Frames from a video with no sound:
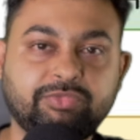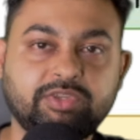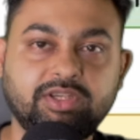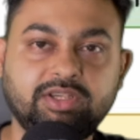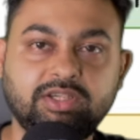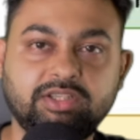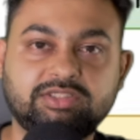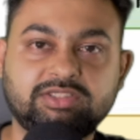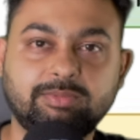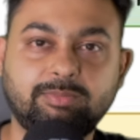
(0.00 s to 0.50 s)

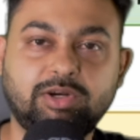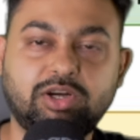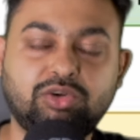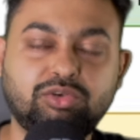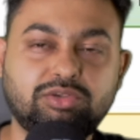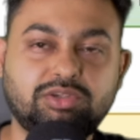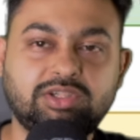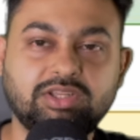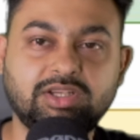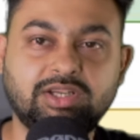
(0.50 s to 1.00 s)
It's
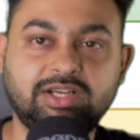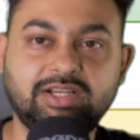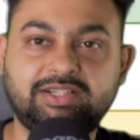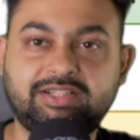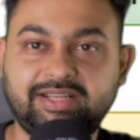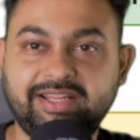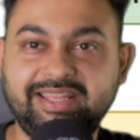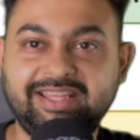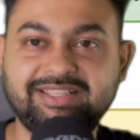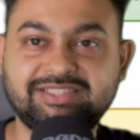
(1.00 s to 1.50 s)
about a
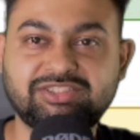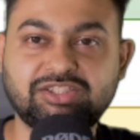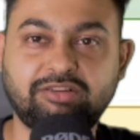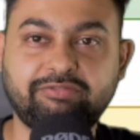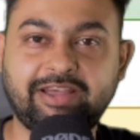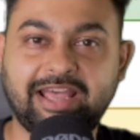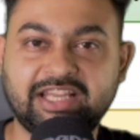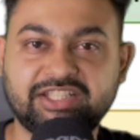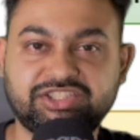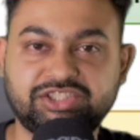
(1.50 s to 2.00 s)
trees of
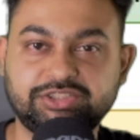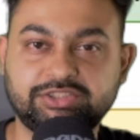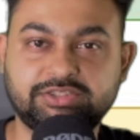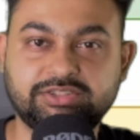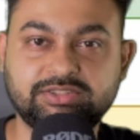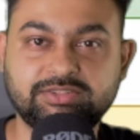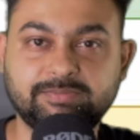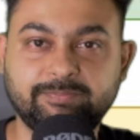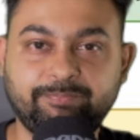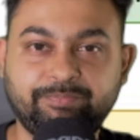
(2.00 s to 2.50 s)

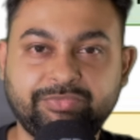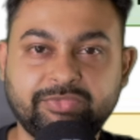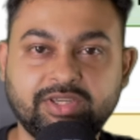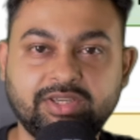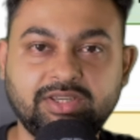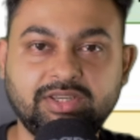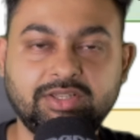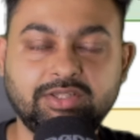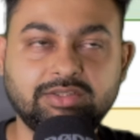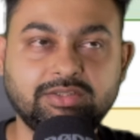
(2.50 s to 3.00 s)
hashes.
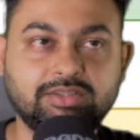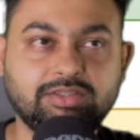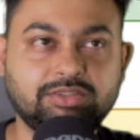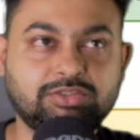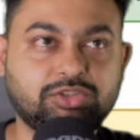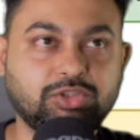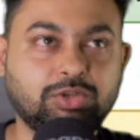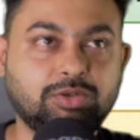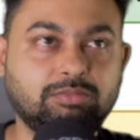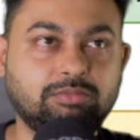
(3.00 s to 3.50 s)

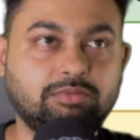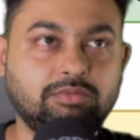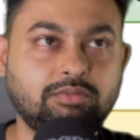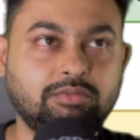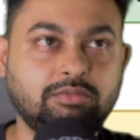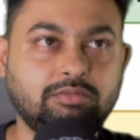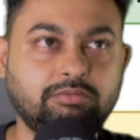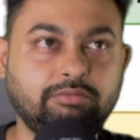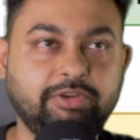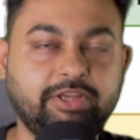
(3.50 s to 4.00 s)
So
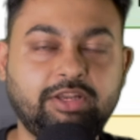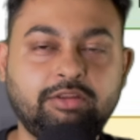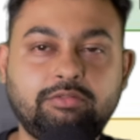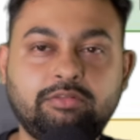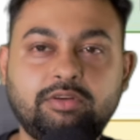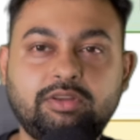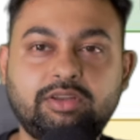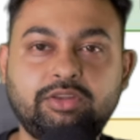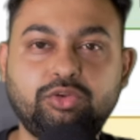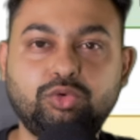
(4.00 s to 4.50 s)

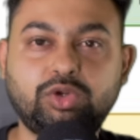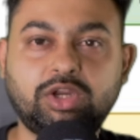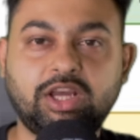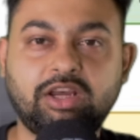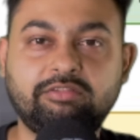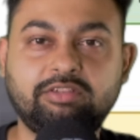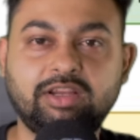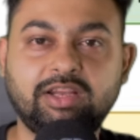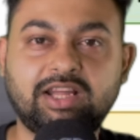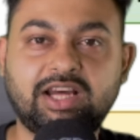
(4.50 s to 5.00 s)
whenever you
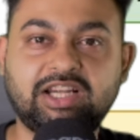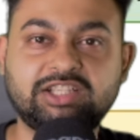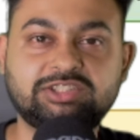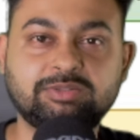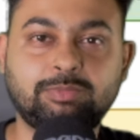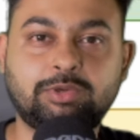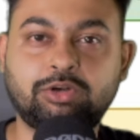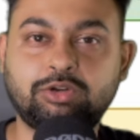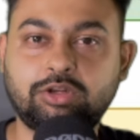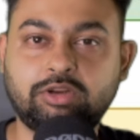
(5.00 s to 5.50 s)
have a large
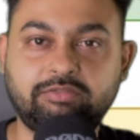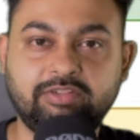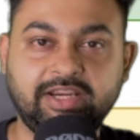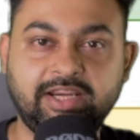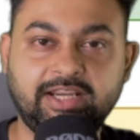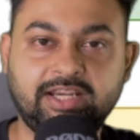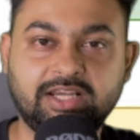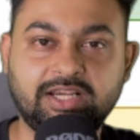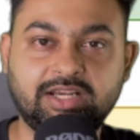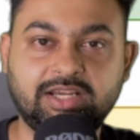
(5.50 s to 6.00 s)
amount of
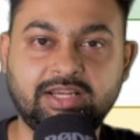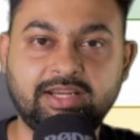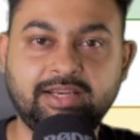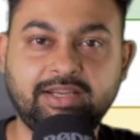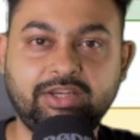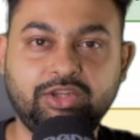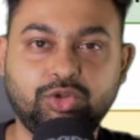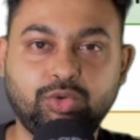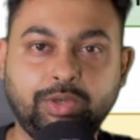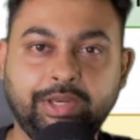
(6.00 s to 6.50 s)
data
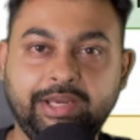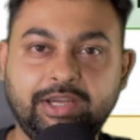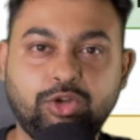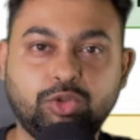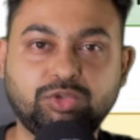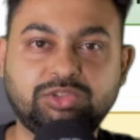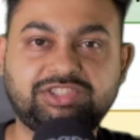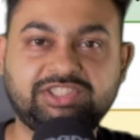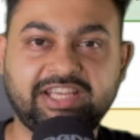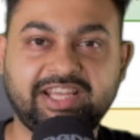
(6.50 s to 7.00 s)
and you need
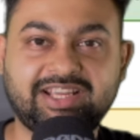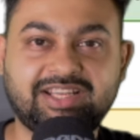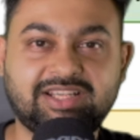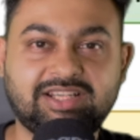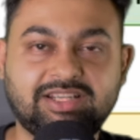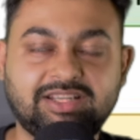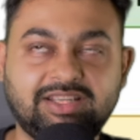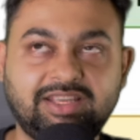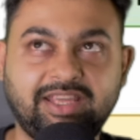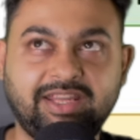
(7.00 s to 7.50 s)
to
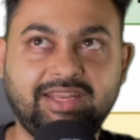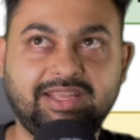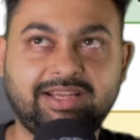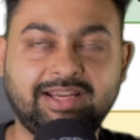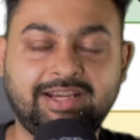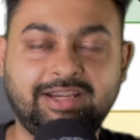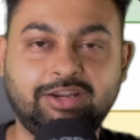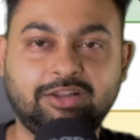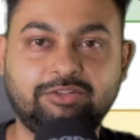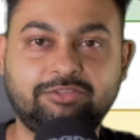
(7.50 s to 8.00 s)
check any
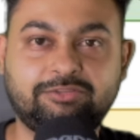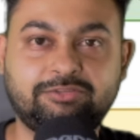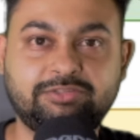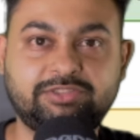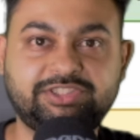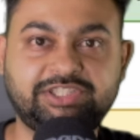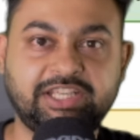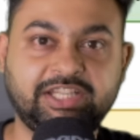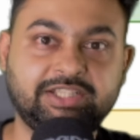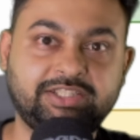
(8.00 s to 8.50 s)
kind of
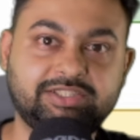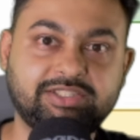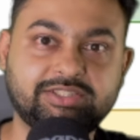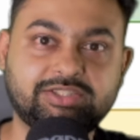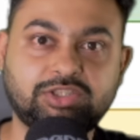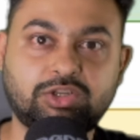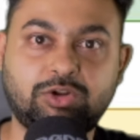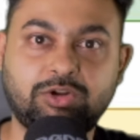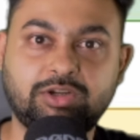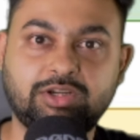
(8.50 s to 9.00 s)
changes
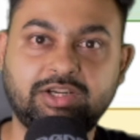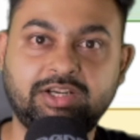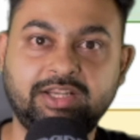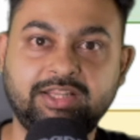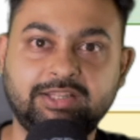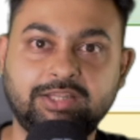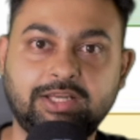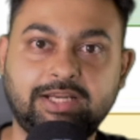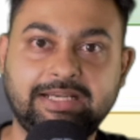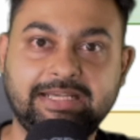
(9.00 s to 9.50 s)
occurred
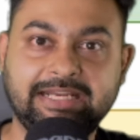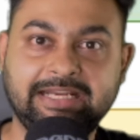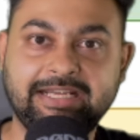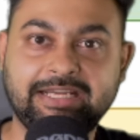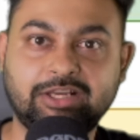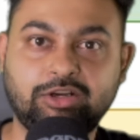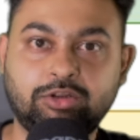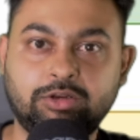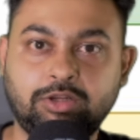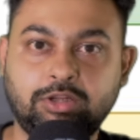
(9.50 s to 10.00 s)
in that
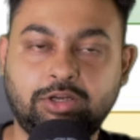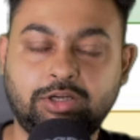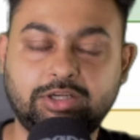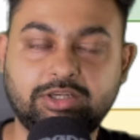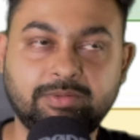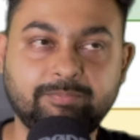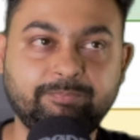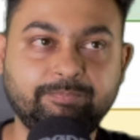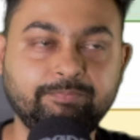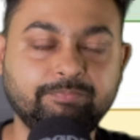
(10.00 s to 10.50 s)
data or not,
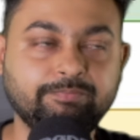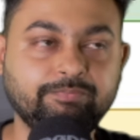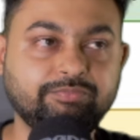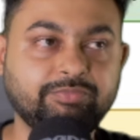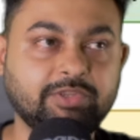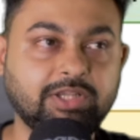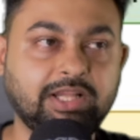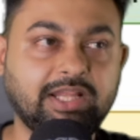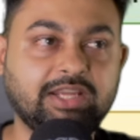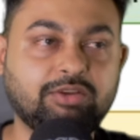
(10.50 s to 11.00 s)

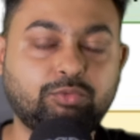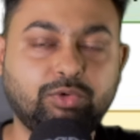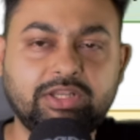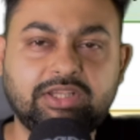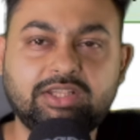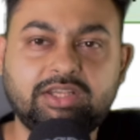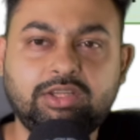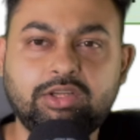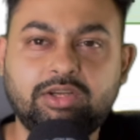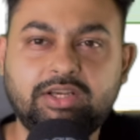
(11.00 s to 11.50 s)
like
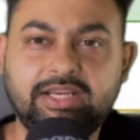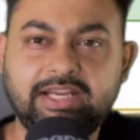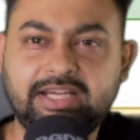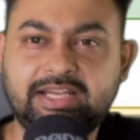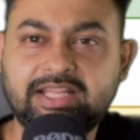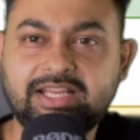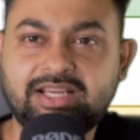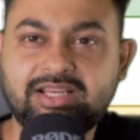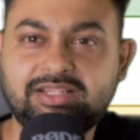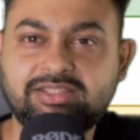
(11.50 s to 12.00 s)
whether your
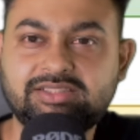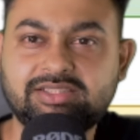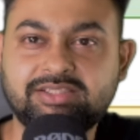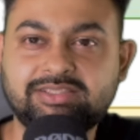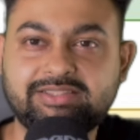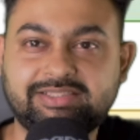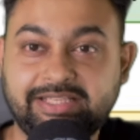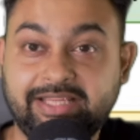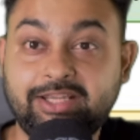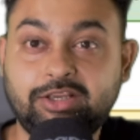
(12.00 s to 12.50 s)
data is in
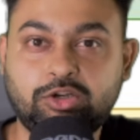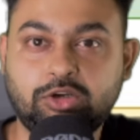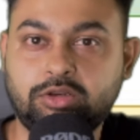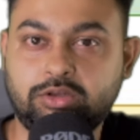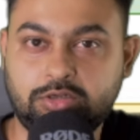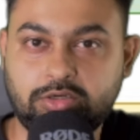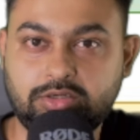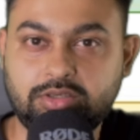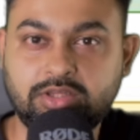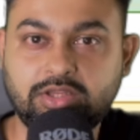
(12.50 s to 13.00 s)
sync or
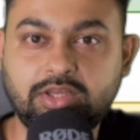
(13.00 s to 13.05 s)
not,